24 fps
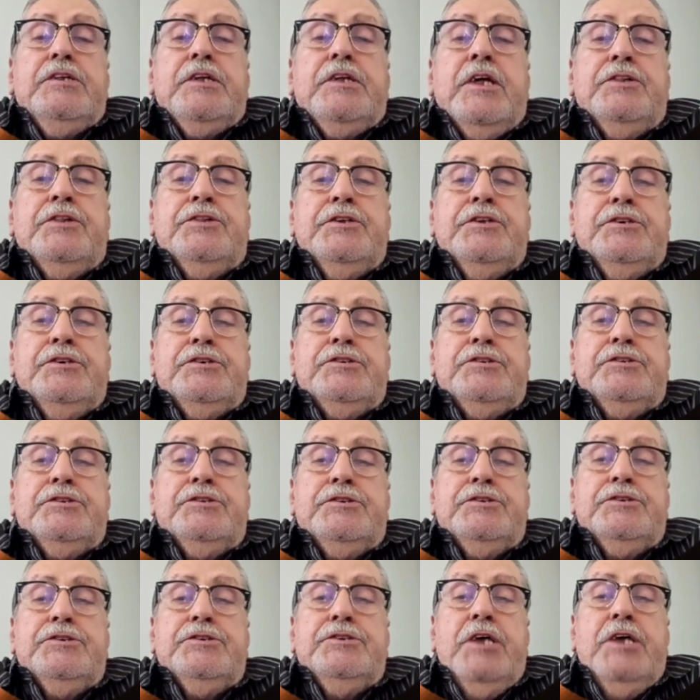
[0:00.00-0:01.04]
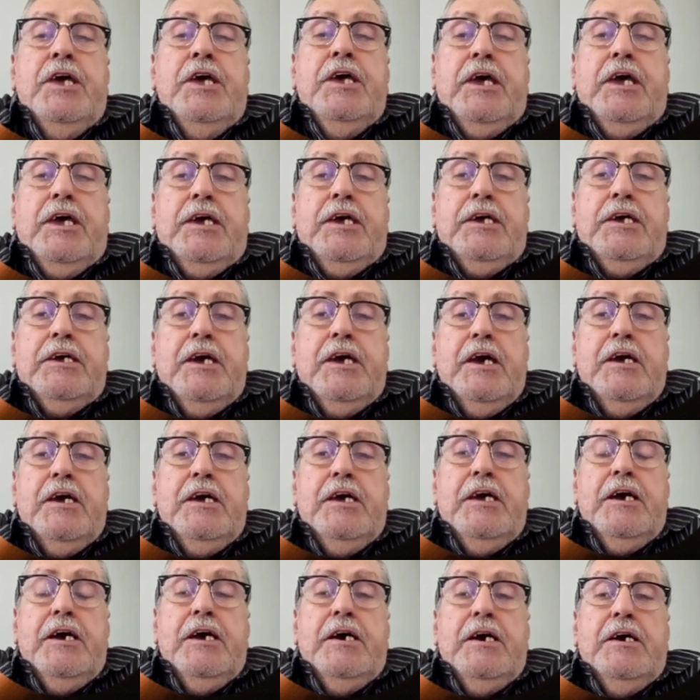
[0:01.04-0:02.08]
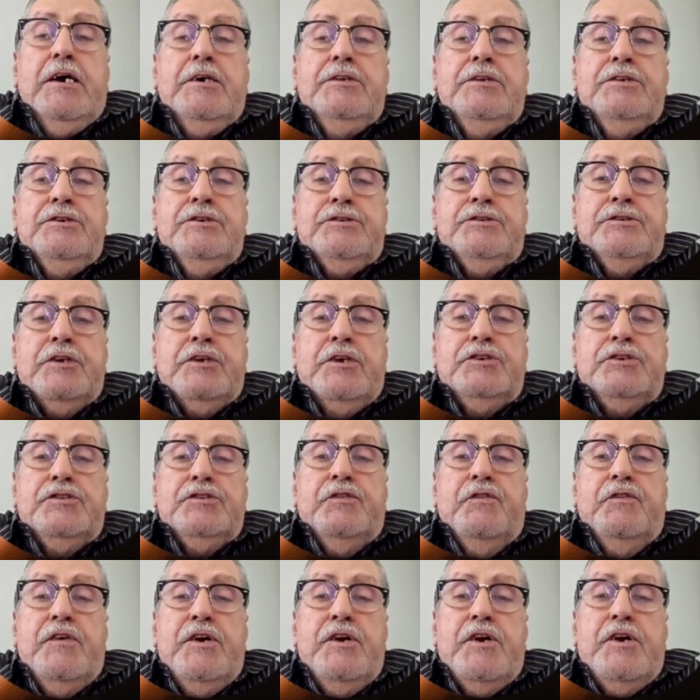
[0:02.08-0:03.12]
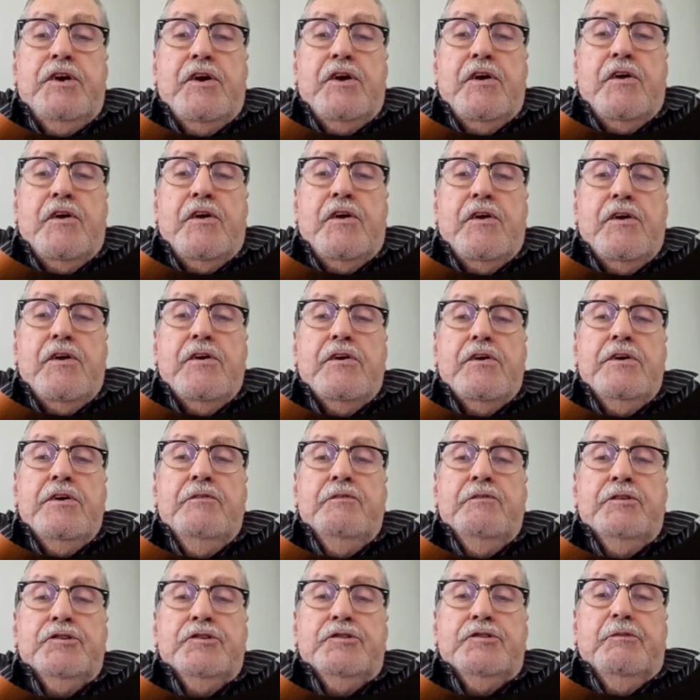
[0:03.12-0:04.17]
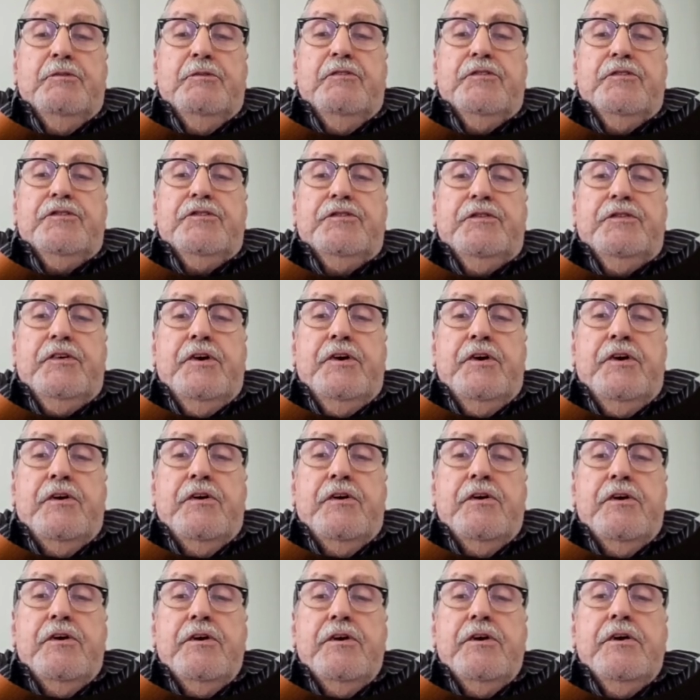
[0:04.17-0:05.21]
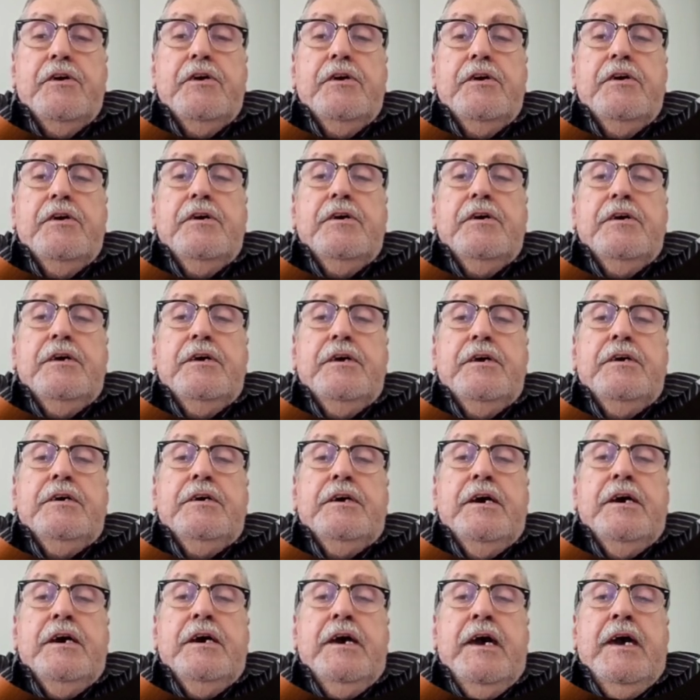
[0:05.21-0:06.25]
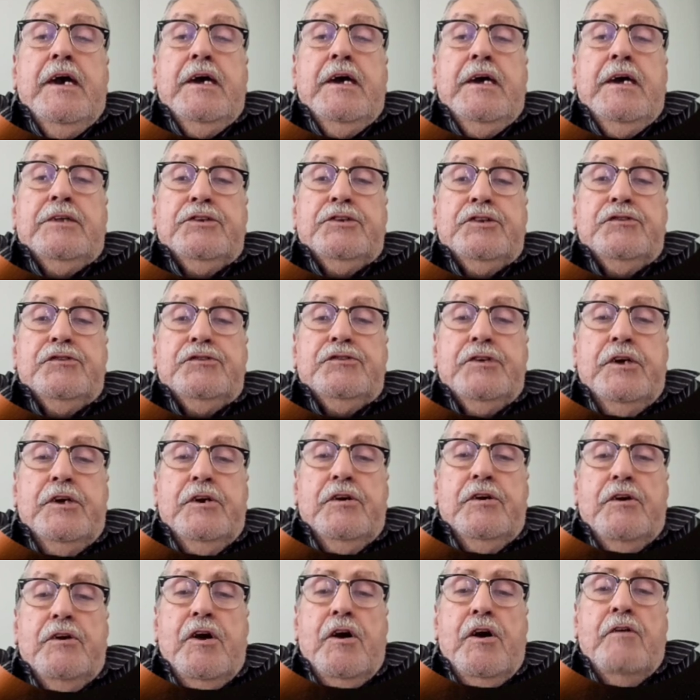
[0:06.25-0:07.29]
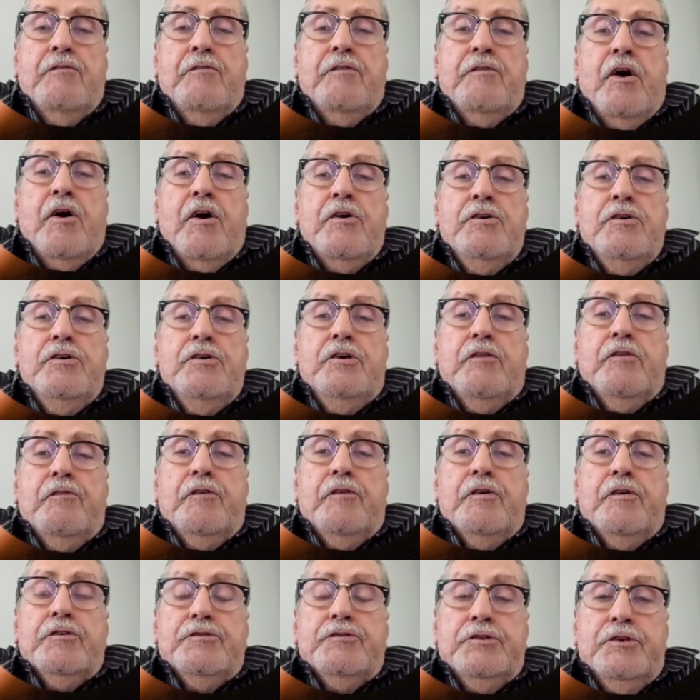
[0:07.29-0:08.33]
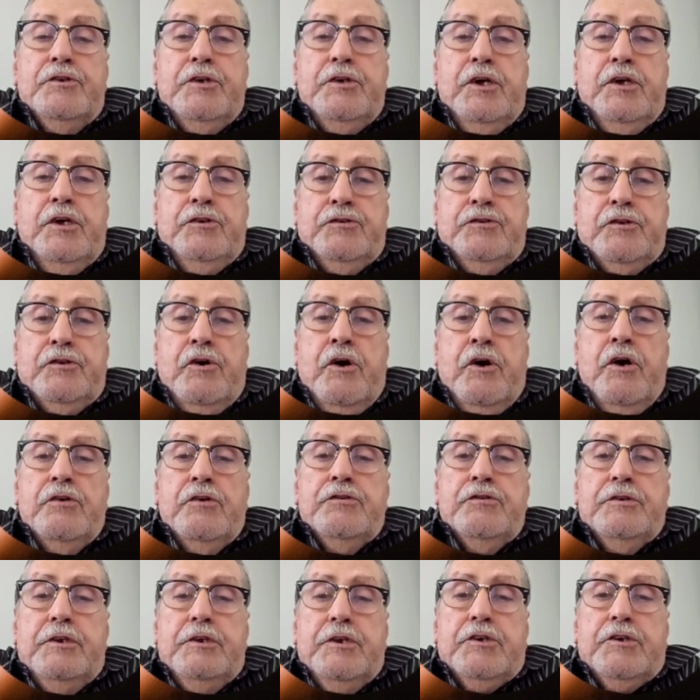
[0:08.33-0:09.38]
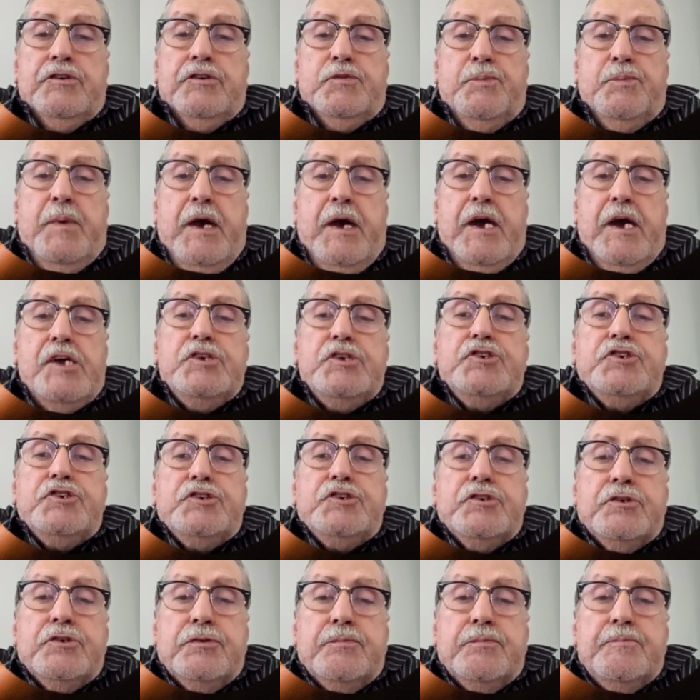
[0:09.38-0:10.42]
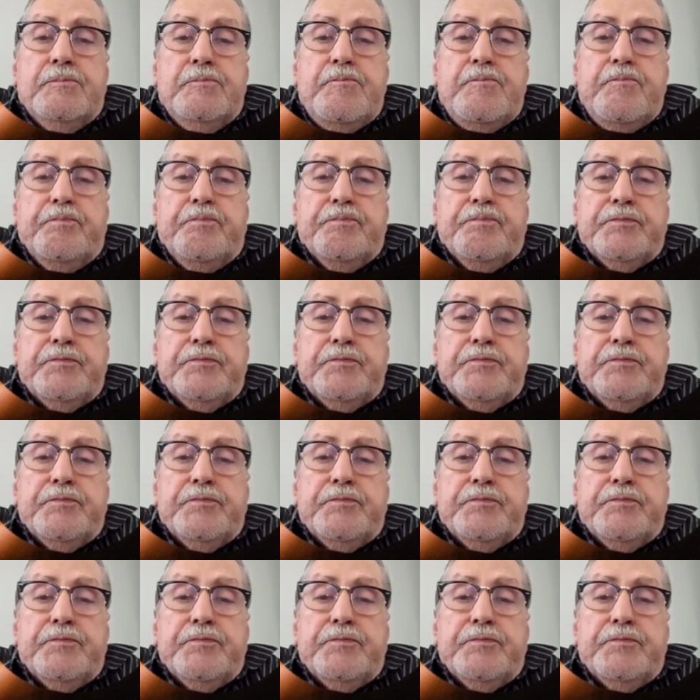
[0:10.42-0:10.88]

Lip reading: that this thing, this sphere, invisible sphere, at the center of our universe is causing expansion,